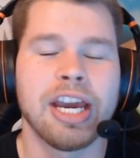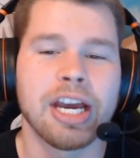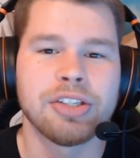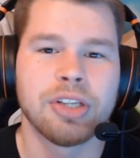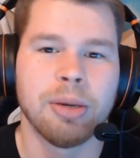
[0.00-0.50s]
Hey
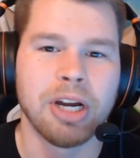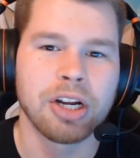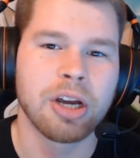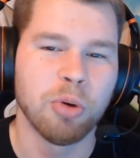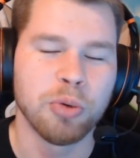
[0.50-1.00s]
guys,
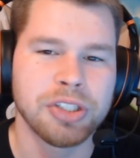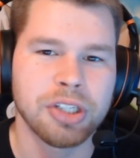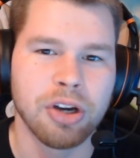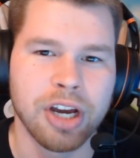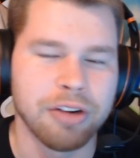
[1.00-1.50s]
about a couple
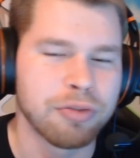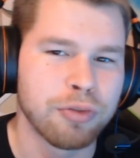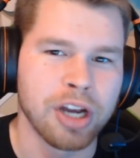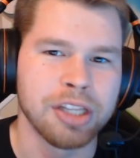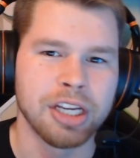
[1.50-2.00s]
weeks ago I had a
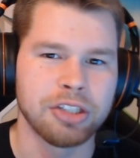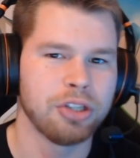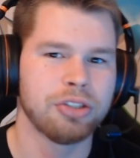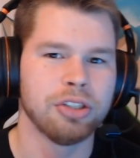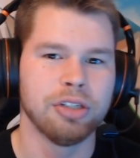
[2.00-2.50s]
friend that
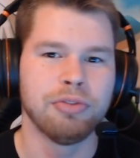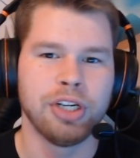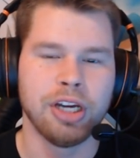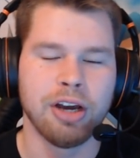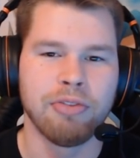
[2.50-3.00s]
took
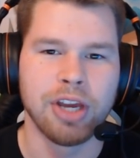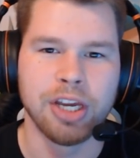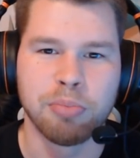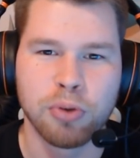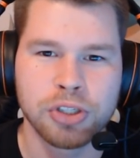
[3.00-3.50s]
delivery of
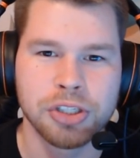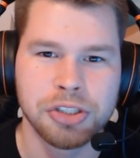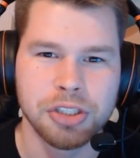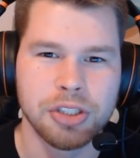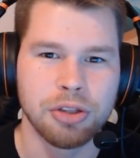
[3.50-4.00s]
a Porsche
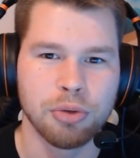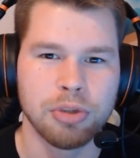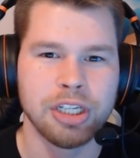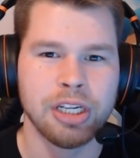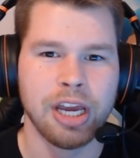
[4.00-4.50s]

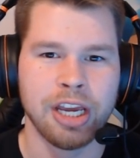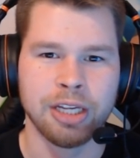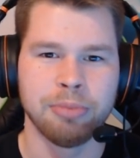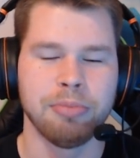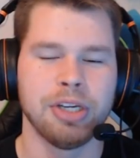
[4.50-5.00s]
GT3
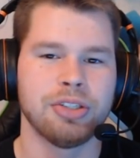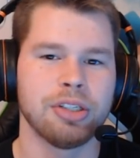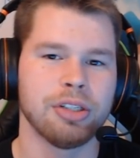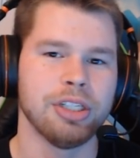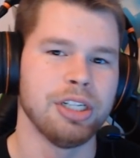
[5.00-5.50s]
and
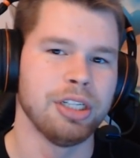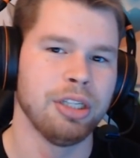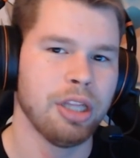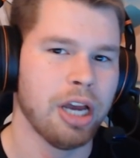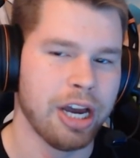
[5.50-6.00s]

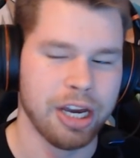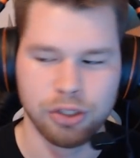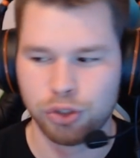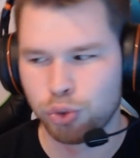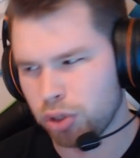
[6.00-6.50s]
basically
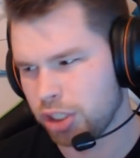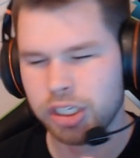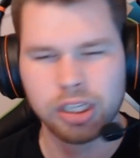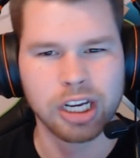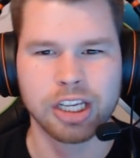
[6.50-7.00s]
I sort
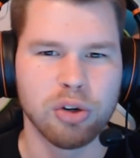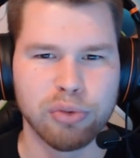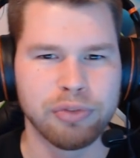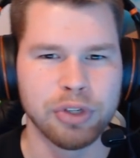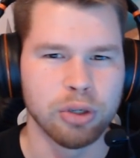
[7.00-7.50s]
of did like an
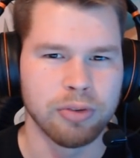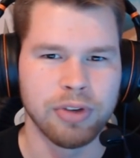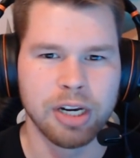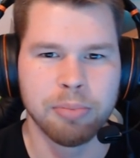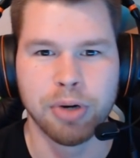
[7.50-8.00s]
overview
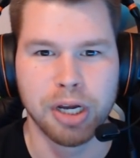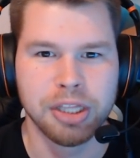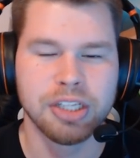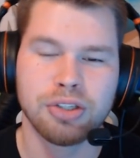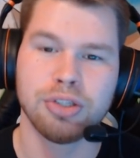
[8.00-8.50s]
of it,
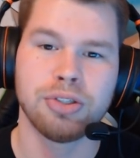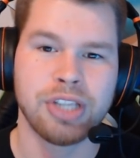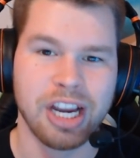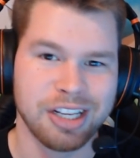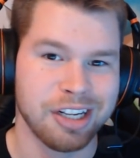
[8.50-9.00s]
but this
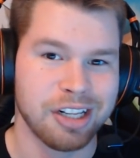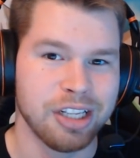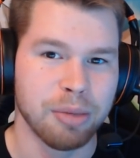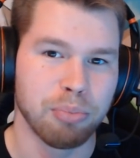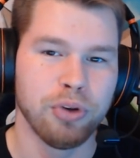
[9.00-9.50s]
is
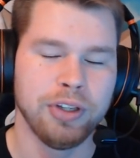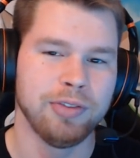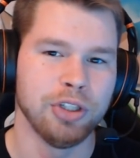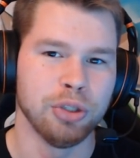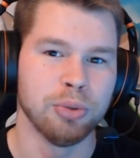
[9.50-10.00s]
technically a
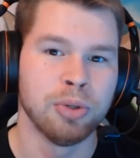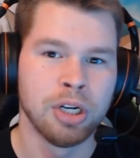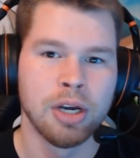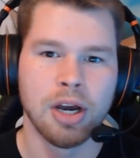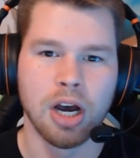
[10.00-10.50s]
preview
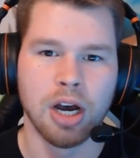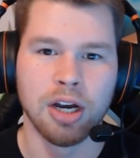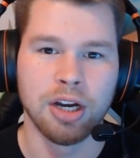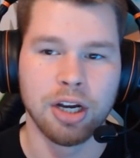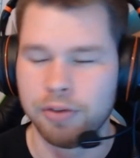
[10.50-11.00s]

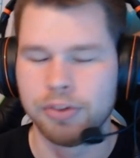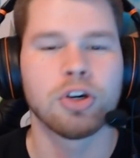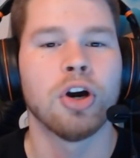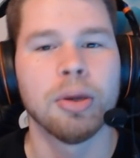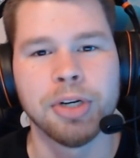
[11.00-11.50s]
uh, of the
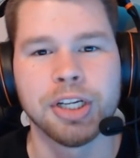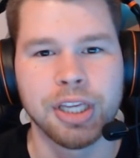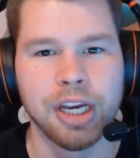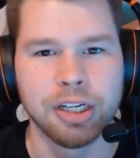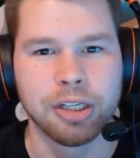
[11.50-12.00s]
car I'm going to
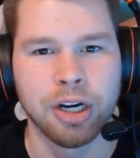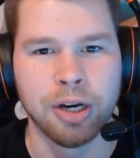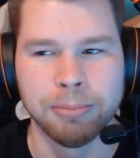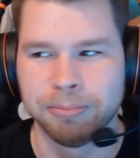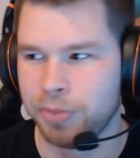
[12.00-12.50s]
get
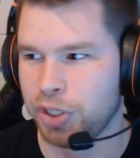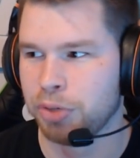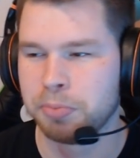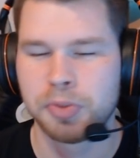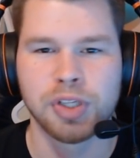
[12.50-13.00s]
come, you
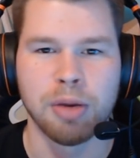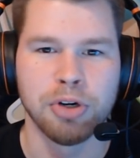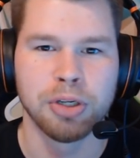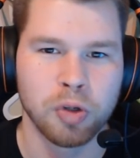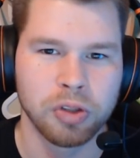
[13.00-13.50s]
know,
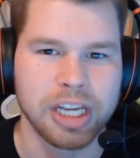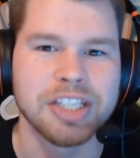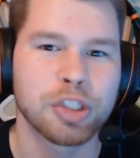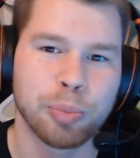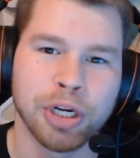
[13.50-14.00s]
summer,
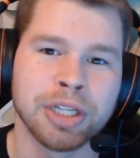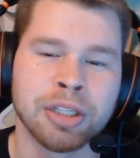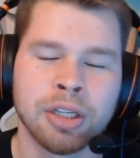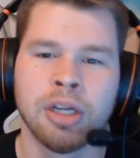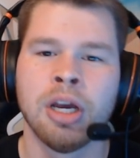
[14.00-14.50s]
late
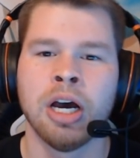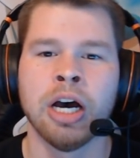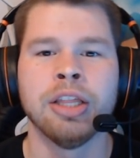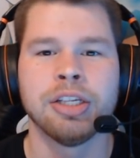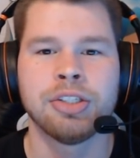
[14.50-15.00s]
spring
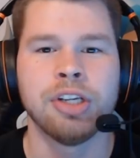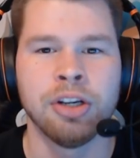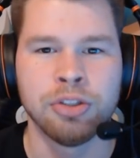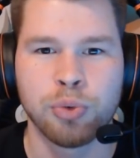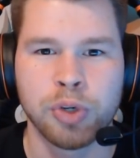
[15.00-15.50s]
uh, this
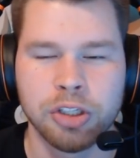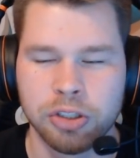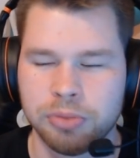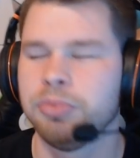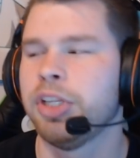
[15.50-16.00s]
year in 20
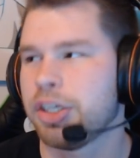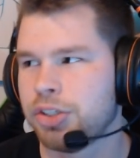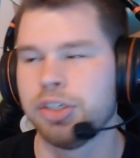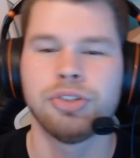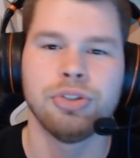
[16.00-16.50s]
or
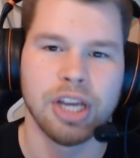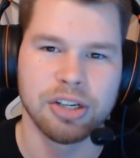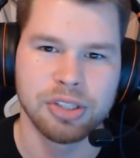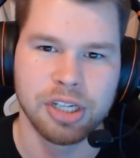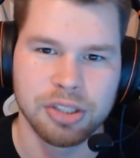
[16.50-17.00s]
next year
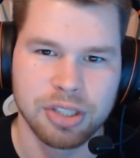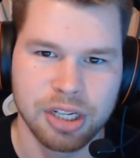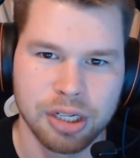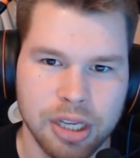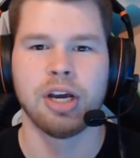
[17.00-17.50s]

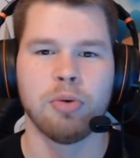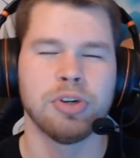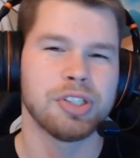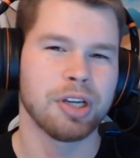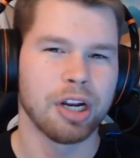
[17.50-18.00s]
2018. I
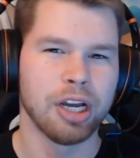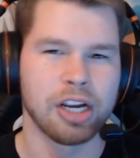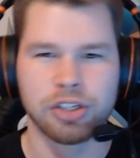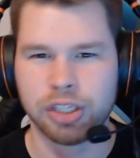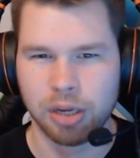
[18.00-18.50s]
wasn't going to
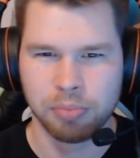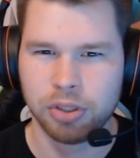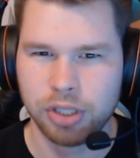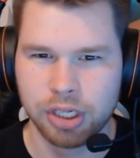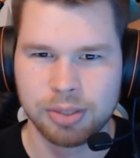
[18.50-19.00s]
actually
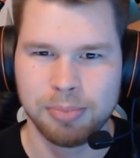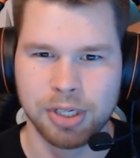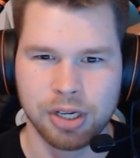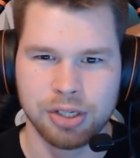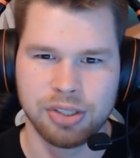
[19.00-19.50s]
upload this
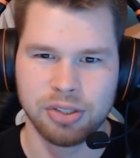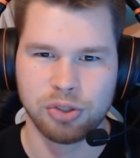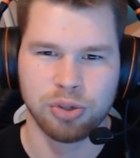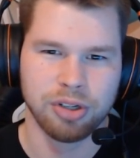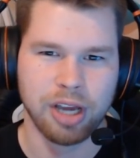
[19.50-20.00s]
because it
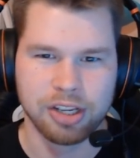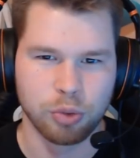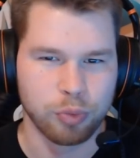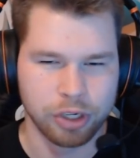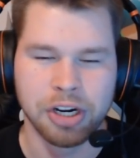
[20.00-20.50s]
sort of
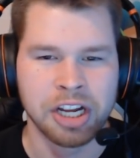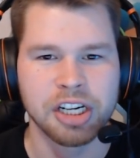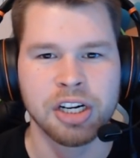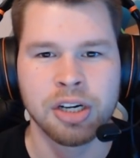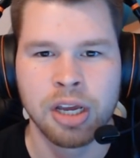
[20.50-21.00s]
has a weird
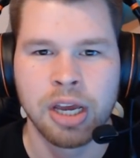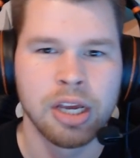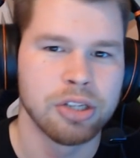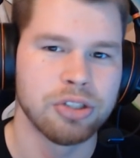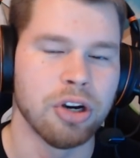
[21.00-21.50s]
ending.
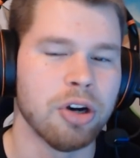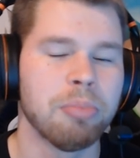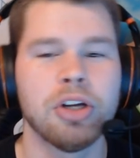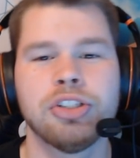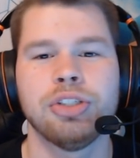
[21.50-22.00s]
So
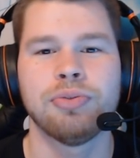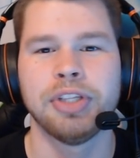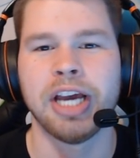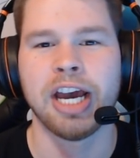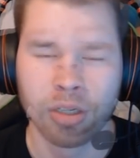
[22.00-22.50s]
apologies
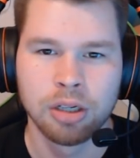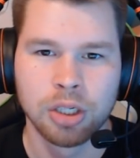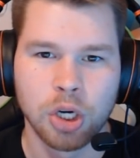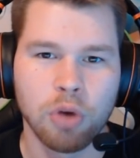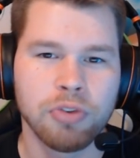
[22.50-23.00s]
for that.
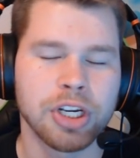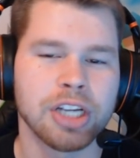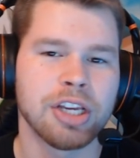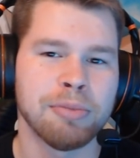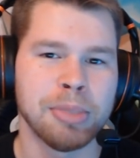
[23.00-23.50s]
Hopefully you
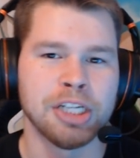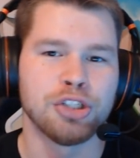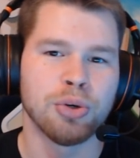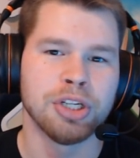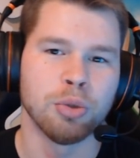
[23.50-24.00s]
guys have been
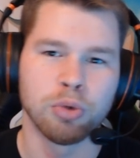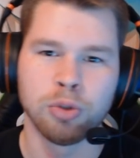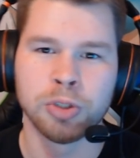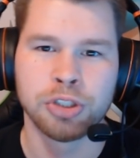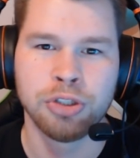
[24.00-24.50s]
enjoying the
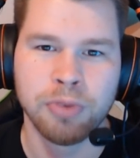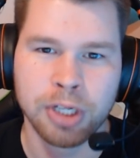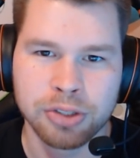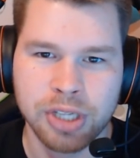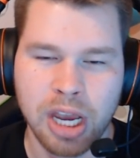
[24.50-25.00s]
World War II
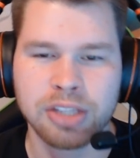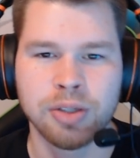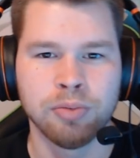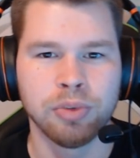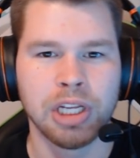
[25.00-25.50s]
videos
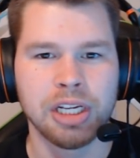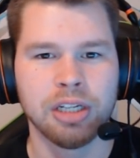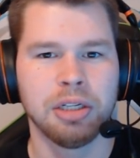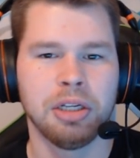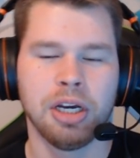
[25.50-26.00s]
as of late.